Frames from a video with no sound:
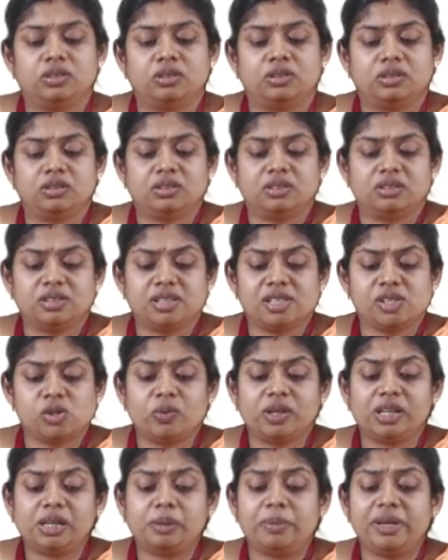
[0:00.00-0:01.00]
this
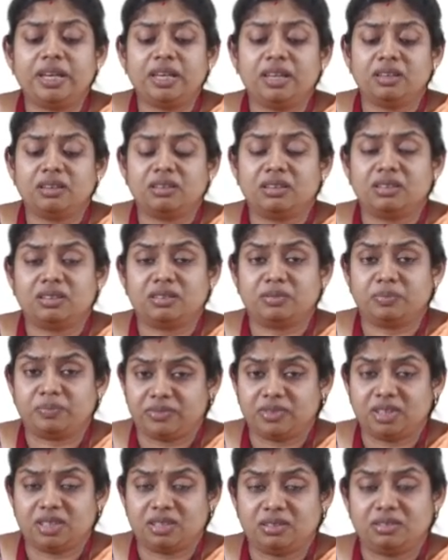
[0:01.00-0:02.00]
will be
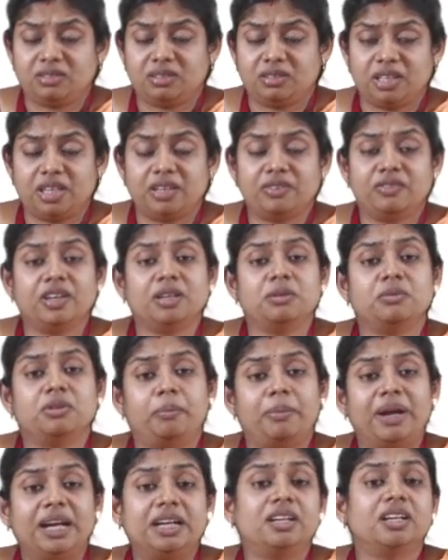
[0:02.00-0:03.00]
given
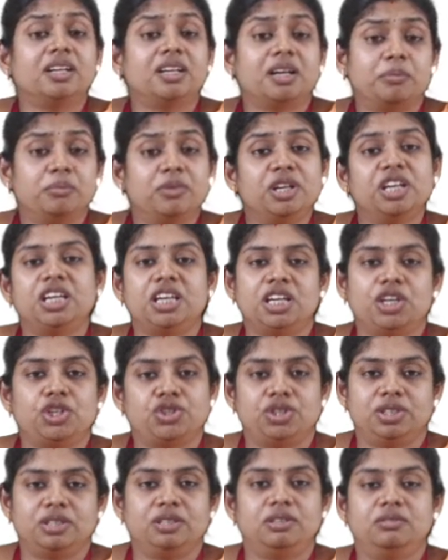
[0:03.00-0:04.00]
better
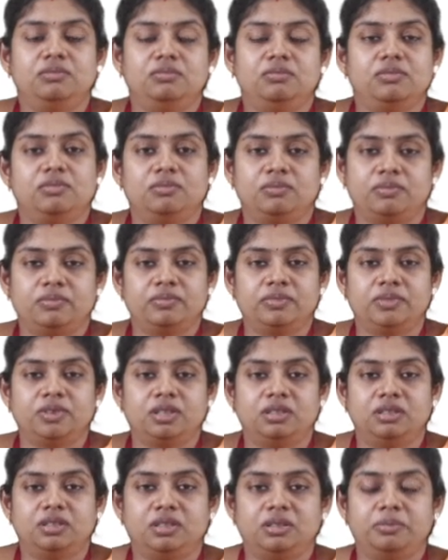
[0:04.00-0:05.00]
communication
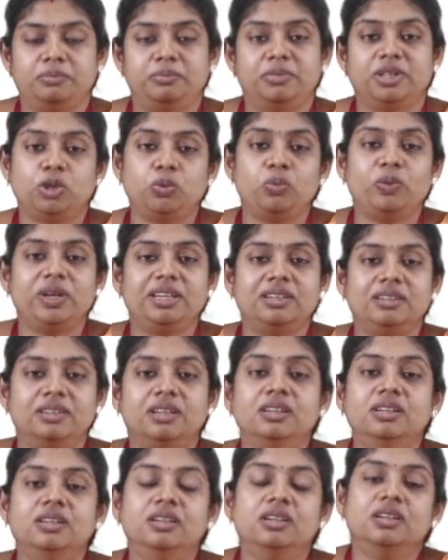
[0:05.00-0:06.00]
between the
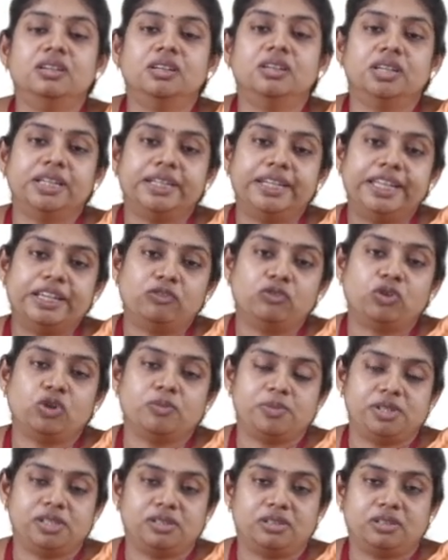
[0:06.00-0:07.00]

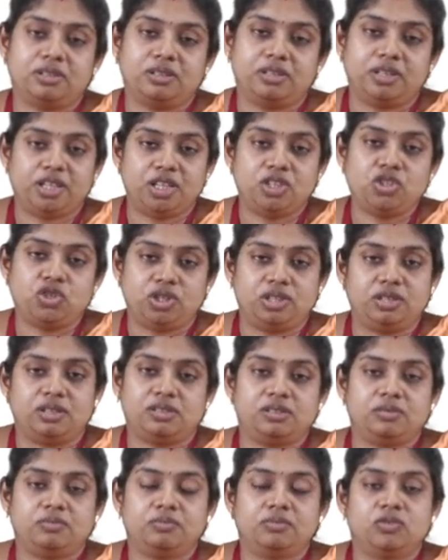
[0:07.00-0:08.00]
DevOps engineers.
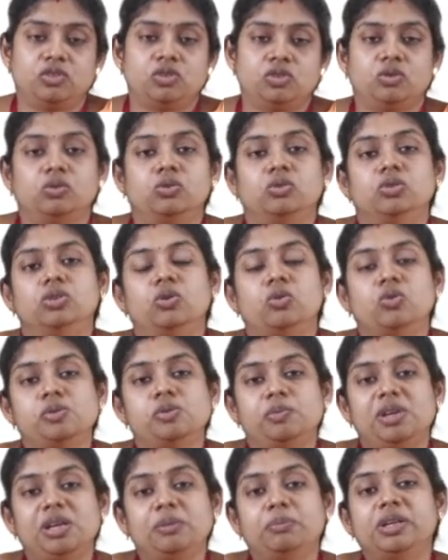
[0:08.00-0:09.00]
So those
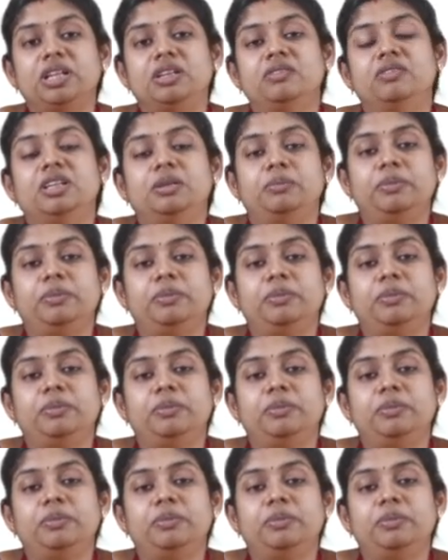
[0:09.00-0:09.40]
people will be